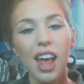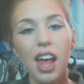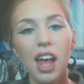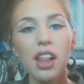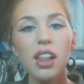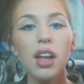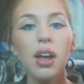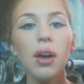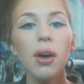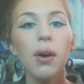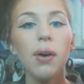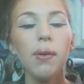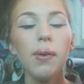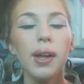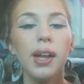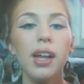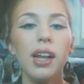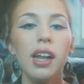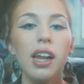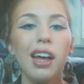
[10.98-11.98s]
Hello,
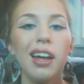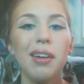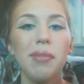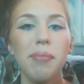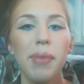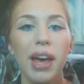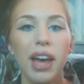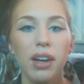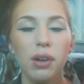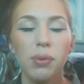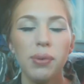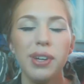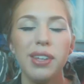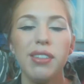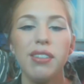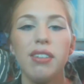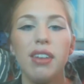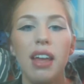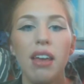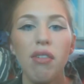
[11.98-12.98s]
and I'm back
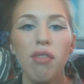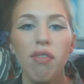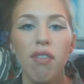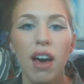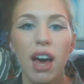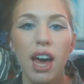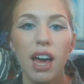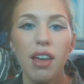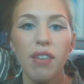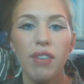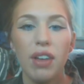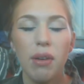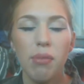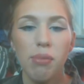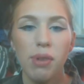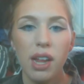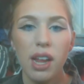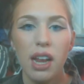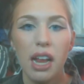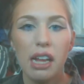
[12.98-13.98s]
with day five
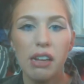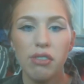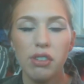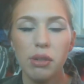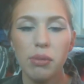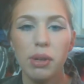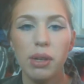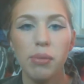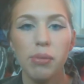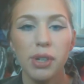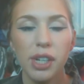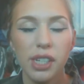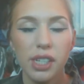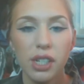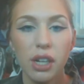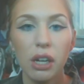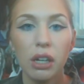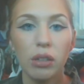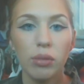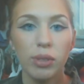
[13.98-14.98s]
update after my
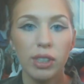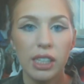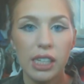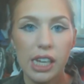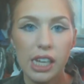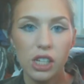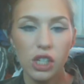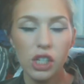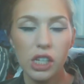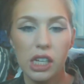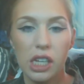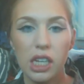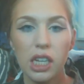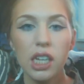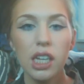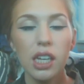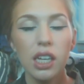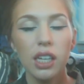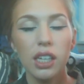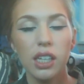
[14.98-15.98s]
breast augmentation.
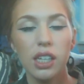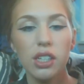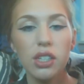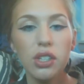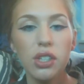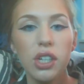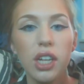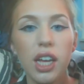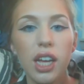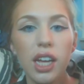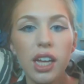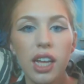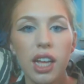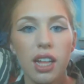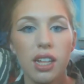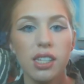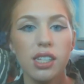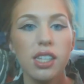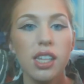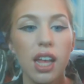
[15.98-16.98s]
Yesterday I
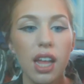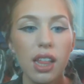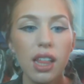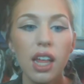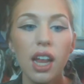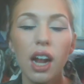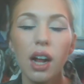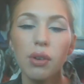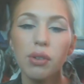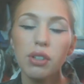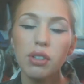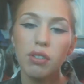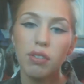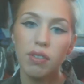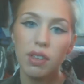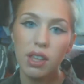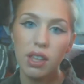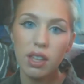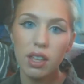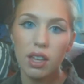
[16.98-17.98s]
had said that I was
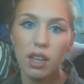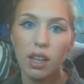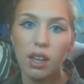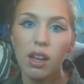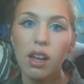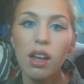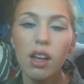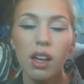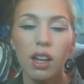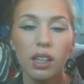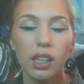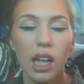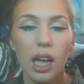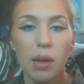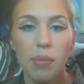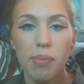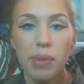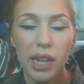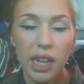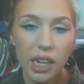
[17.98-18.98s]
feeling a
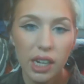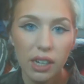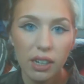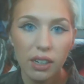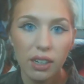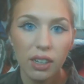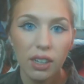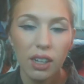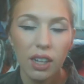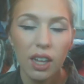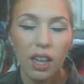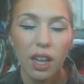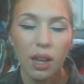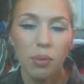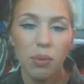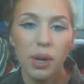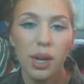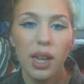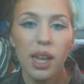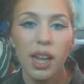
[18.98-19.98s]
lot better. I
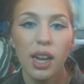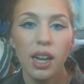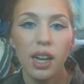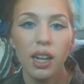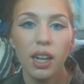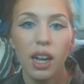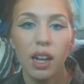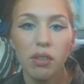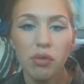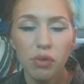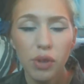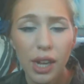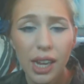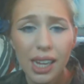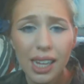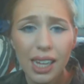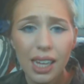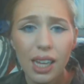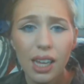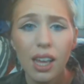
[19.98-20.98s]
went ahead and got
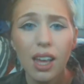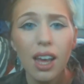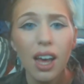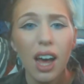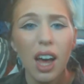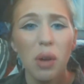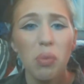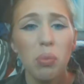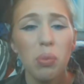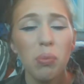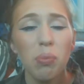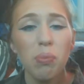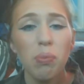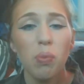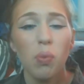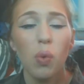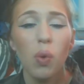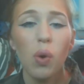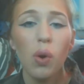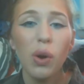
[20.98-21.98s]
ready. I
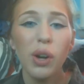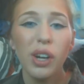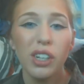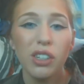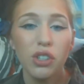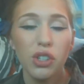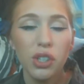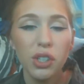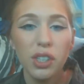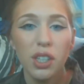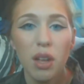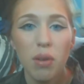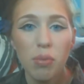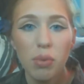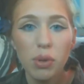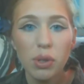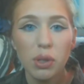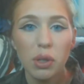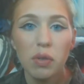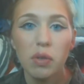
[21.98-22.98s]
wore a shirt that
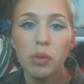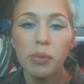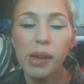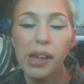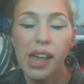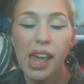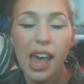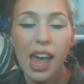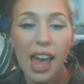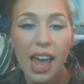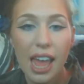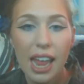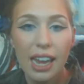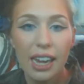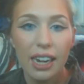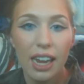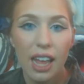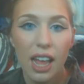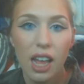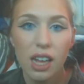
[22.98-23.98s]
pulled over my head,
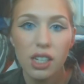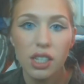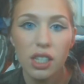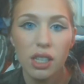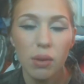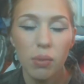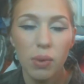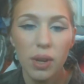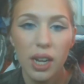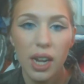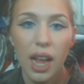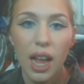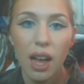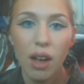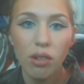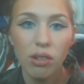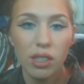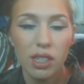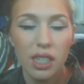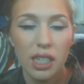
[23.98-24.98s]
and I actually went
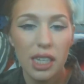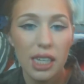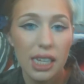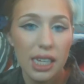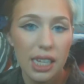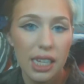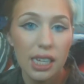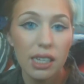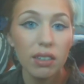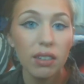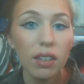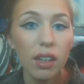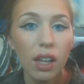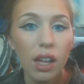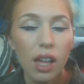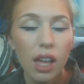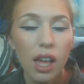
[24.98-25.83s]
out to eat.